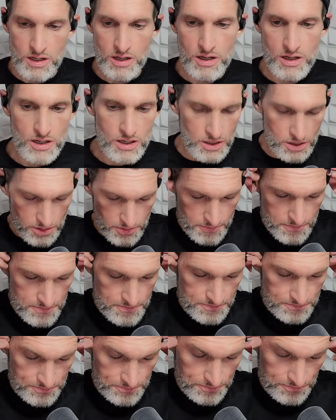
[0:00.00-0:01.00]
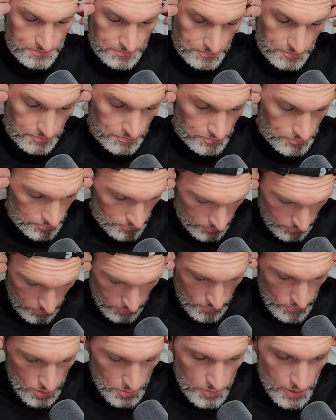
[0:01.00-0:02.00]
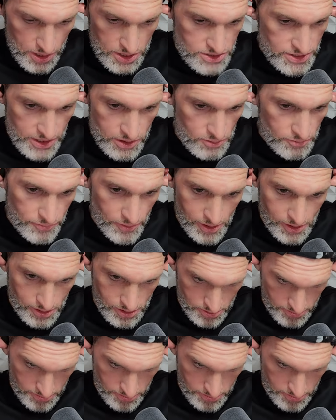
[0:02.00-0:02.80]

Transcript: um, because they don't fall